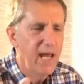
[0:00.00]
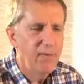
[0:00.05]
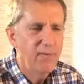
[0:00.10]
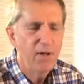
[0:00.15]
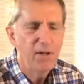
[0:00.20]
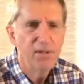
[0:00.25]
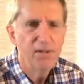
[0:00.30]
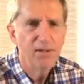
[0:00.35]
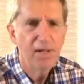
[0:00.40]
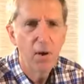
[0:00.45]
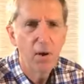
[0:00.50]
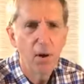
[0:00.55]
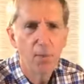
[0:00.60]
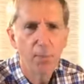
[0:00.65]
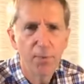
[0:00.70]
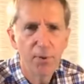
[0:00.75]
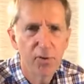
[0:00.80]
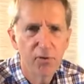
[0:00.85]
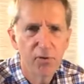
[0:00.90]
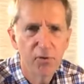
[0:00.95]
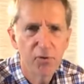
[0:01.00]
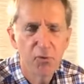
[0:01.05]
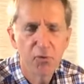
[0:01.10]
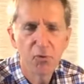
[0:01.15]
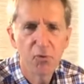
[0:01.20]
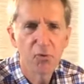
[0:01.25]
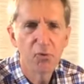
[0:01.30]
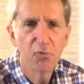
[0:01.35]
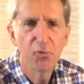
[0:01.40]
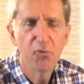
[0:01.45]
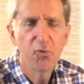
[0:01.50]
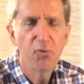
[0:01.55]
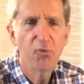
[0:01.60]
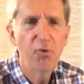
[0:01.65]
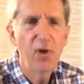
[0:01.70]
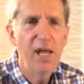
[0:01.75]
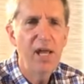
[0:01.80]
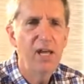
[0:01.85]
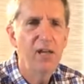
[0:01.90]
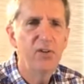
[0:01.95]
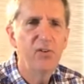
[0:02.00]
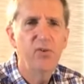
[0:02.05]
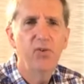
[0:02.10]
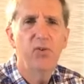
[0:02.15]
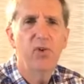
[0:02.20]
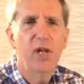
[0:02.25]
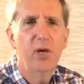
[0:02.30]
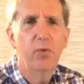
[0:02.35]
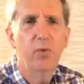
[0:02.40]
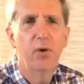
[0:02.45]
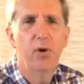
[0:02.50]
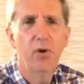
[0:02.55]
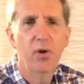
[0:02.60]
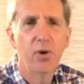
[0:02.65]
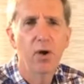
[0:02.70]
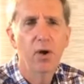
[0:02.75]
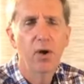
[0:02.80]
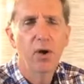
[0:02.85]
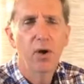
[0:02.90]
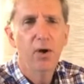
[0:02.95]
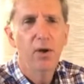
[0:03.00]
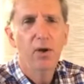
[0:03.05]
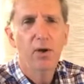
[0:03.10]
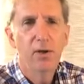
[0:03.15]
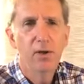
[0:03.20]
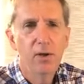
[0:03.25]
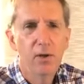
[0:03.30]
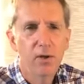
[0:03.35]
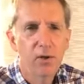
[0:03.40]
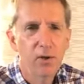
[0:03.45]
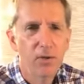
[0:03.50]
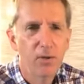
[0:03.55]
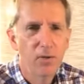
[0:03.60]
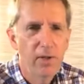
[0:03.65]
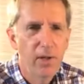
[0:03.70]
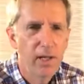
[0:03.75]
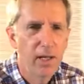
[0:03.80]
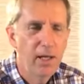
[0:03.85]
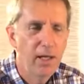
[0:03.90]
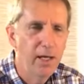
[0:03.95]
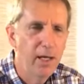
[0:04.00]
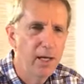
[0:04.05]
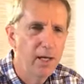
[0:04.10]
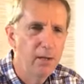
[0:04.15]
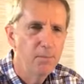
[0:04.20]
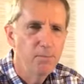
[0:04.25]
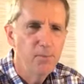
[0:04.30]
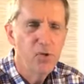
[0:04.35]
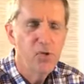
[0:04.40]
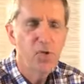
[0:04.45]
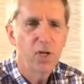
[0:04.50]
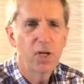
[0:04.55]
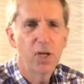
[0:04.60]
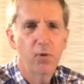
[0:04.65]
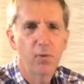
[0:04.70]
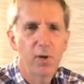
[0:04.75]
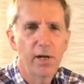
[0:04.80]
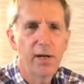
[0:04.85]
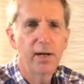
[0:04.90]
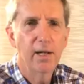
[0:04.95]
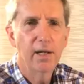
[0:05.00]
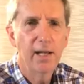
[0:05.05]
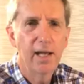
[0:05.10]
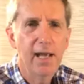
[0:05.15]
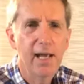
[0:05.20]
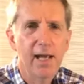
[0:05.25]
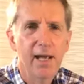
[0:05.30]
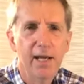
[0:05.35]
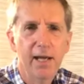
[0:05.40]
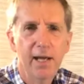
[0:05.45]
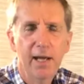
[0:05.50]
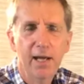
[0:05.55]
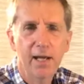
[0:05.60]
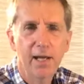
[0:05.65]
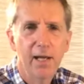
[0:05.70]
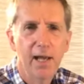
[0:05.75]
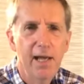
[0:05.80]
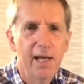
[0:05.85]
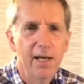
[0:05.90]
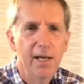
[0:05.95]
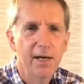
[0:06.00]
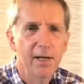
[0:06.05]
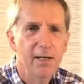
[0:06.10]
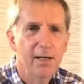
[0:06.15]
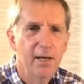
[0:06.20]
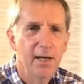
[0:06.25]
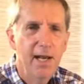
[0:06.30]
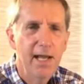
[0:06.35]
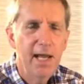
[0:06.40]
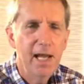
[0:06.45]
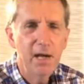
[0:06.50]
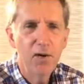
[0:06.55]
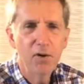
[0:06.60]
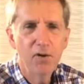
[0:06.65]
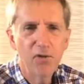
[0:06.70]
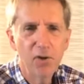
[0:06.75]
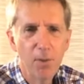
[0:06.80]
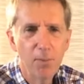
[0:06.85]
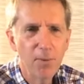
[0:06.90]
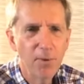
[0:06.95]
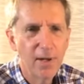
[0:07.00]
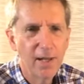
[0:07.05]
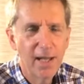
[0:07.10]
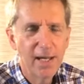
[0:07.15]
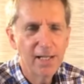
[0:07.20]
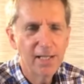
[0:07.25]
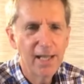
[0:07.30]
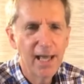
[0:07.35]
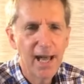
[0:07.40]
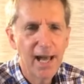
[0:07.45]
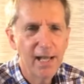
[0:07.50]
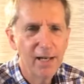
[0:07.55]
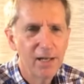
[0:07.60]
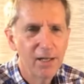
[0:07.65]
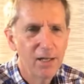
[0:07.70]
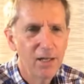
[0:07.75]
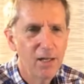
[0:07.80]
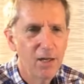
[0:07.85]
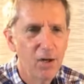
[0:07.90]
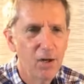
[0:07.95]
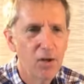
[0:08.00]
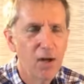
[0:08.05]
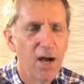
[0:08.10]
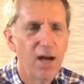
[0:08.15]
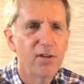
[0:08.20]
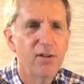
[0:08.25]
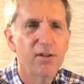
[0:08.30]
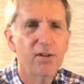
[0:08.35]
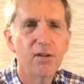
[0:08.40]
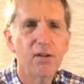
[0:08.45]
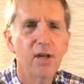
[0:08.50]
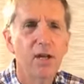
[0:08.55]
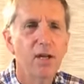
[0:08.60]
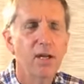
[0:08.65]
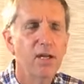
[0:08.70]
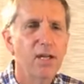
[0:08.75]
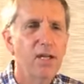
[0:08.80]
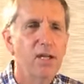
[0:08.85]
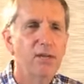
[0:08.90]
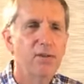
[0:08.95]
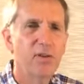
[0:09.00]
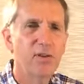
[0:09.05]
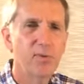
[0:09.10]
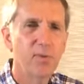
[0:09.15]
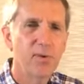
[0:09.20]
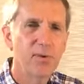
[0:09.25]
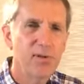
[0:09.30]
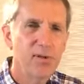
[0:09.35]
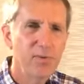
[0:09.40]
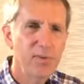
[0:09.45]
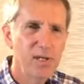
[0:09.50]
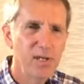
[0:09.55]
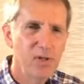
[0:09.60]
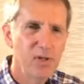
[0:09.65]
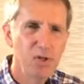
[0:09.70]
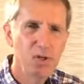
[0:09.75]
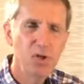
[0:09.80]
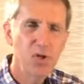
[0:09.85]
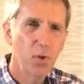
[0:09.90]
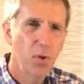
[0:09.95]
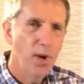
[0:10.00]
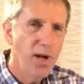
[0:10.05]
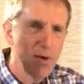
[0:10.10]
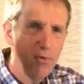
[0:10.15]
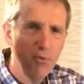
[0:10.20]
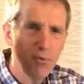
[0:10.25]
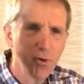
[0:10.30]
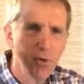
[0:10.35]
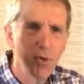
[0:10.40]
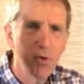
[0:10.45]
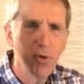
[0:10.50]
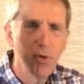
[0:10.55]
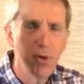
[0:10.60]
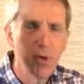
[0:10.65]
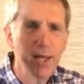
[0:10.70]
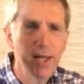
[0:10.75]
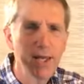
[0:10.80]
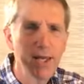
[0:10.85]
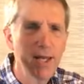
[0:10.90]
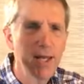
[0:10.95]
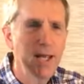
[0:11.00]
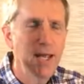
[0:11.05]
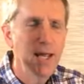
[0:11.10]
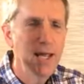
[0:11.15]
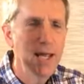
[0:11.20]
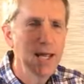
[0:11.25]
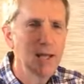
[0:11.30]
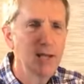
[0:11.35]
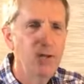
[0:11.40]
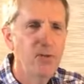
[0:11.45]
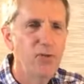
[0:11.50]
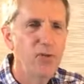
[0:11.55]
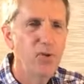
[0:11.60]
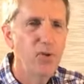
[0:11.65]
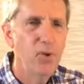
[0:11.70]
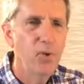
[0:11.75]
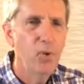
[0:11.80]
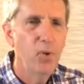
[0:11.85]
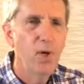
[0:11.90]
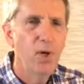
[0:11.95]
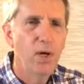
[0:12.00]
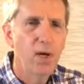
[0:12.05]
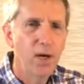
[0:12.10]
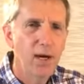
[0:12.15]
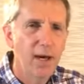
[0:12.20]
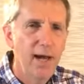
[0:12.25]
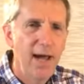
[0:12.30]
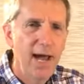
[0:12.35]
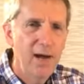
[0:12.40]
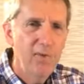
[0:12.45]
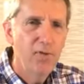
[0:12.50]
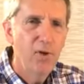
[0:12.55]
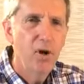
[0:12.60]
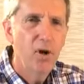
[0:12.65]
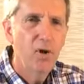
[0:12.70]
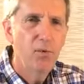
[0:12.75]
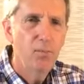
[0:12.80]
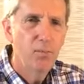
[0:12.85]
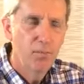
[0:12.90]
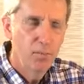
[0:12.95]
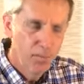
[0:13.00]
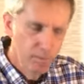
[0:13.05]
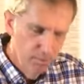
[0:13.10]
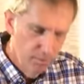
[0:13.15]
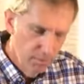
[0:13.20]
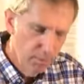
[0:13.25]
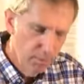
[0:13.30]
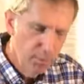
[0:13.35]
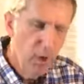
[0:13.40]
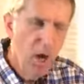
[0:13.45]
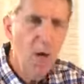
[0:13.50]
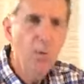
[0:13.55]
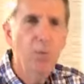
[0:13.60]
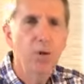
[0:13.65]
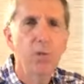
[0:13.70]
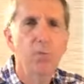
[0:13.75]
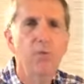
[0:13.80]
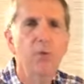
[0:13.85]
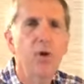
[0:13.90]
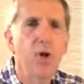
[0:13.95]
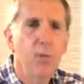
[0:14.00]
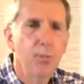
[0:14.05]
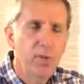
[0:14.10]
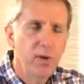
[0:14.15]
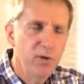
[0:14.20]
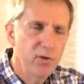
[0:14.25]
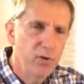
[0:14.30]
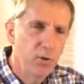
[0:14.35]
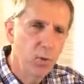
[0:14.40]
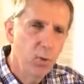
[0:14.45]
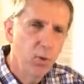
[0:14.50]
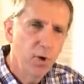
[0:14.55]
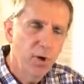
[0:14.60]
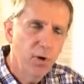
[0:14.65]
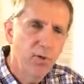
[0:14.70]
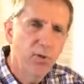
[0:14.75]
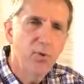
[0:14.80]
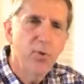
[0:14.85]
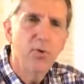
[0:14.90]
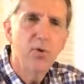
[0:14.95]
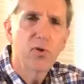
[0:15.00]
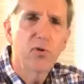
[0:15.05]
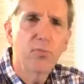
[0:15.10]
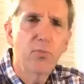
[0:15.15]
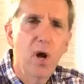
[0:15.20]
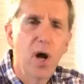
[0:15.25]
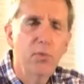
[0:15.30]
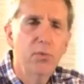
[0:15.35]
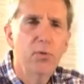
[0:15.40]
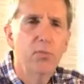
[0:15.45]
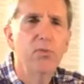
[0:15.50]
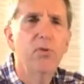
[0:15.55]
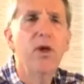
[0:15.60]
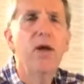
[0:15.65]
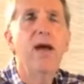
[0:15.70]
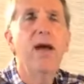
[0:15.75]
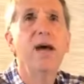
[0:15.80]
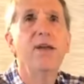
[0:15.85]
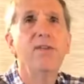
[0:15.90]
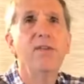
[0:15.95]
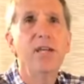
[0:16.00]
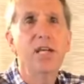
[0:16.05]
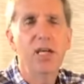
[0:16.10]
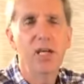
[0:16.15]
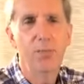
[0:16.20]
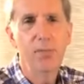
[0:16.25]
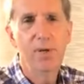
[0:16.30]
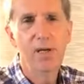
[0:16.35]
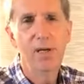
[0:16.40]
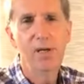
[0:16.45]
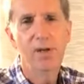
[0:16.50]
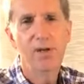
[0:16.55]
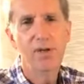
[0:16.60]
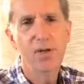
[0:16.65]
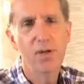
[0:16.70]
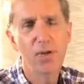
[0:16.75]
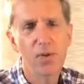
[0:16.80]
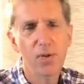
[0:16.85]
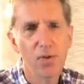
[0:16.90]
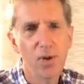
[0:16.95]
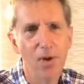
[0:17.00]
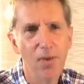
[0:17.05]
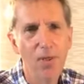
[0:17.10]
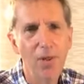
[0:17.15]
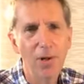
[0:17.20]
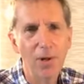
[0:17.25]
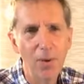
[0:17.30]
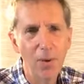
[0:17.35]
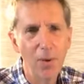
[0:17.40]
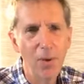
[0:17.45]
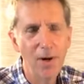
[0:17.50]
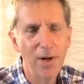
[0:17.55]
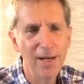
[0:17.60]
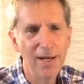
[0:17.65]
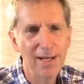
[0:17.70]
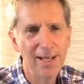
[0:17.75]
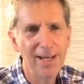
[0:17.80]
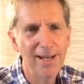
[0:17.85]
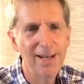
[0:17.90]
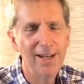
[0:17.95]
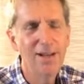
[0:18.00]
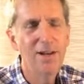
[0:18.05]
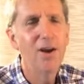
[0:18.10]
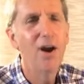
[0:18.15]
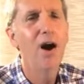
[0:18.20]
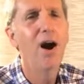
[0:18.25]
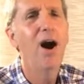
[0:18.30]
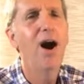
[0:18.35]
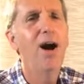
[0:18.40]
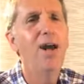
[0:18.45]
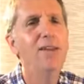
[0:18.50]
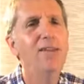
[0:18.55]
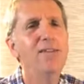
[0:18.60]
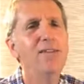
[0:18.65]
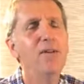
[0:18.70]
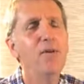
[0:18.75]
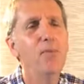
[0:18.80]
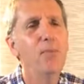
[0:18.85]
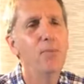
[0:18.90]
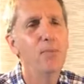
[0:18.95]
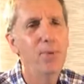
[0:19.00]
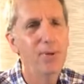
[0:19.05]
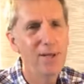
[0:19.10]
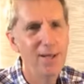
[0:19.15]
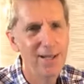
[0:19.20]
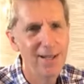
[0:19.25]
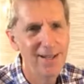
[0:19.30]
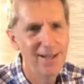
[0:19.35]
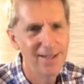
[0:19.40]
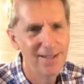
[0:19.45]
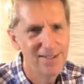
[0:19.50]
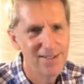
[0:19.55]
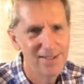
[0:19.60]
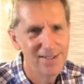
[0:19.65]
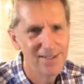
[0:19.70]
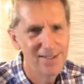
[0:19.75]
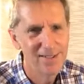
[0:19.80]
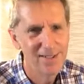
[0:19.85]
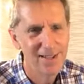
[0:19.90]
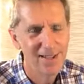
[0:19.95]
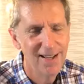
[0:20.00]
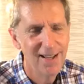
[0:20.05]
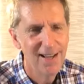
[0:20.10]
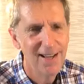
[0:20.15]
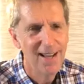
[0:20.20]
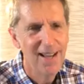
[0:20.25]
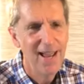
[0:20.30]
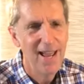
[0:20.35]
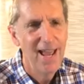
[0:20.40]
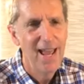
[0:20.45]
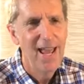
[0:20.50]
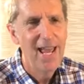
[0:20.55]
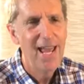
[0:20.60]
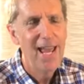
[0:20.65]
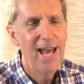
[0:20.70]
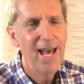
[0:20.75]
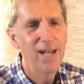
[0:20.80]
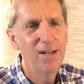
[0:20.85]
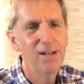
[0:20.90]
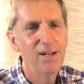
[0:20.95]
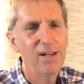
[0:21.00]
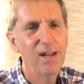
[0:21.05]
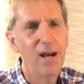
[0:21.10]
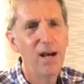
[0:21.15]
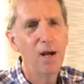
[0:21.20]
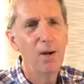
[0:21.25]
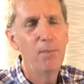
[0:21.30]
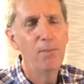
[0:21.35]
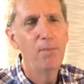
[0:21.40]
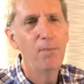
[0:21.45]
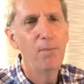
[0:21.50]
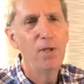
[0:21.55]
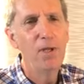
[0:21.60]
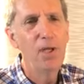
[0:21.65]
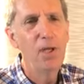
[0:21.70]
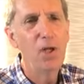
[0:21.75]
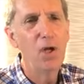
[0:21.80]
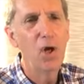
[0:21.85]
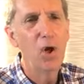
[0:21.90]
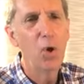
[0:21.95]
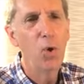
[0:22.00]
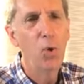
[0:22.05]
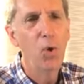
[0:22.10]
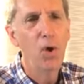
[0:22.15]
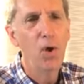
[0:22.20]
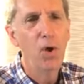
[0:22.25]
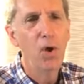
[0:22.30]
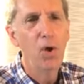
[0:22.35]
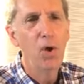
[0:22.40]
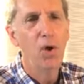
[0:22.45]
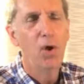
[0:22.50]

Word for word: we have that sourpuss face like we're you know the uh, chicken ready to lay lay a, an egg or something like that. You know, God's kids are supposed to be joyful and and to uh, have their problems, but to work through those problems as they commit it to the Lord and get God's peace. And um, you know,